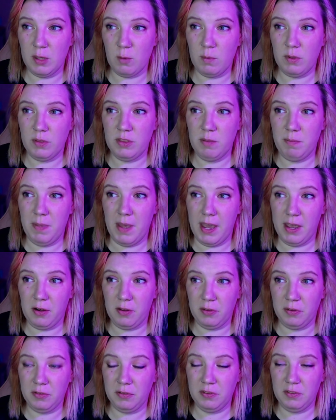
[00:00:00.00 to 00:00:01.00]
with the
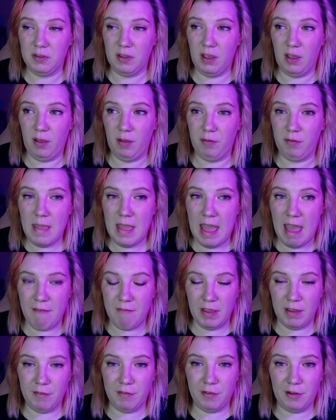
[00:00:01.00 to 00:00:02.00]
battles of
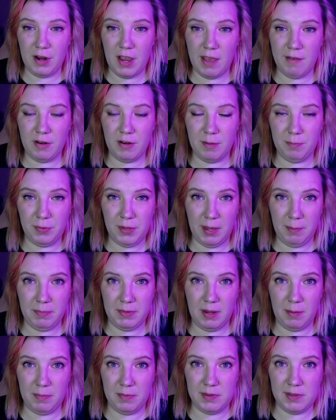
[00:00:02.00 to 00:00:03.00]
having forever
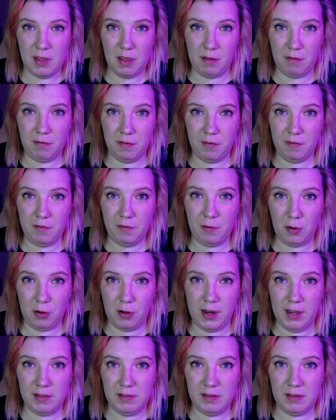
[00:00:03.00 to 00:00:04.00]
blamed himself for
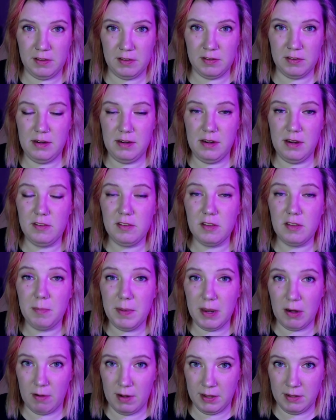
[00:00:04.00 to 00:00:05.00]
Gracie's
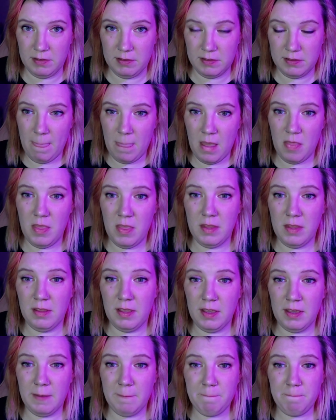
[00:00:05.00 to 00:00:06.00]
disappearance. And then,
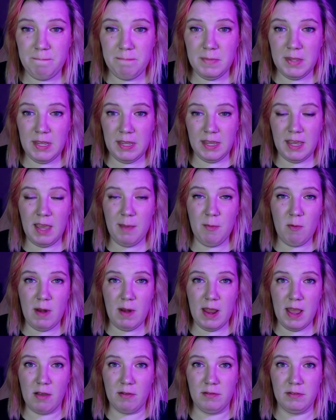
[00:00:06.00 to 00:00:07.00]
like, he came
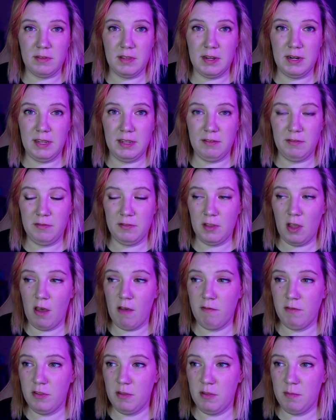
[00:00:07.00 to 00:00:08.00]
around and he
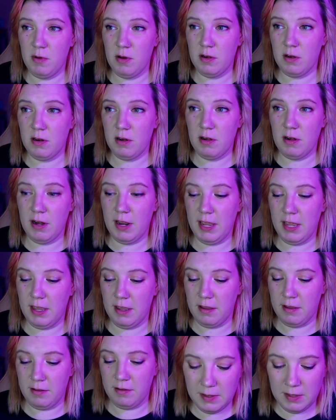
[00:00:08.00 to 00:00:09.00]
solved the murder
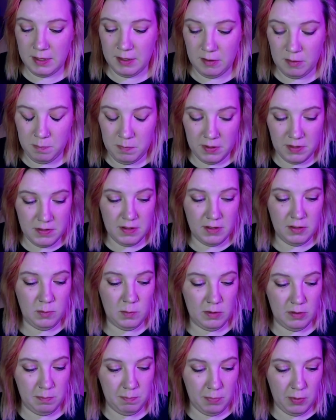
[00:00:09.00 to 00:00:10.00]
and his
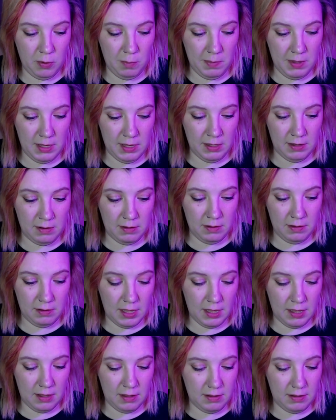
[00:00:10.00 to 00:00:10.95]
business was booming uh,